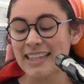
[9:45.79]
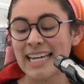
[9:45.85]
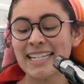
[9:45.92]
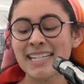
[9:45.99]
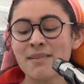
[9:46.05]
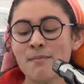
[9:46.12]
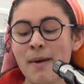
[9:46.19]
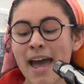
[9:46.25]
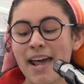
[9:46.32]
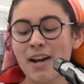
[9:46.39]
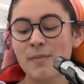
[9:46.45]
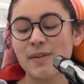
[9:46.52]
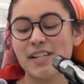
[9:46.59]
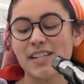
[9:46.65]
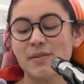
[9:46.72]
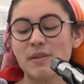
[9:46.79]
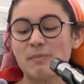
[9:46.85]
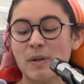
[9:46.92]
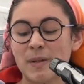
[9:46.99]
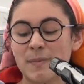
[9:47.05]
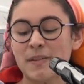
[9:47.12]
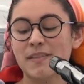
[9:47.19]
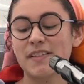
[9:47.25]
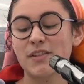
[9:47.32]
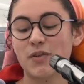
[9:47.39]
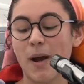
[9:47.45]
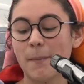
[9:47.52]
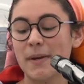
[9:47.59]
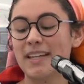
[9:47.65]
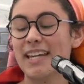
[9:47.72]
that didn't matter because I was purposely
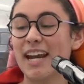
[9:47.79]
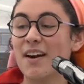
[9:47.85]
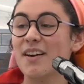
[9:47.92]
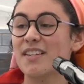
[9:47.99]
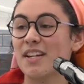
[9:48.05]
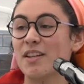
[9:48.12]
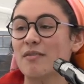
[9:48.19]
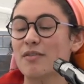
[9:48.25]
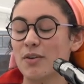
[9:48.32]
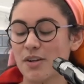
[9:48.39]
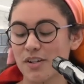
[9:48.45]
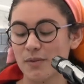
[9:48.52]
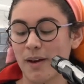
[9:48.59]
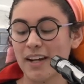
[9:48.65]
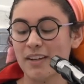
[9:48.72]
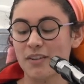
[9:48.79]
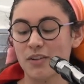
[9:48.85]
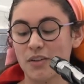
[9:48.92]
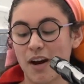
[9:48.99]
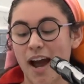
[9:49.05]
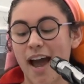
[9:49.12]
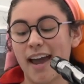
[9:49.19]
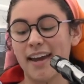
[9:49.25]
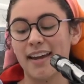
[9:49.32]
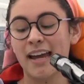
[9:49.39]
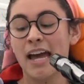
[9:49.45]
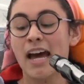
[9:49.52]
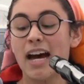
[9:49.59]
dropping carrots on the floor so I could cry.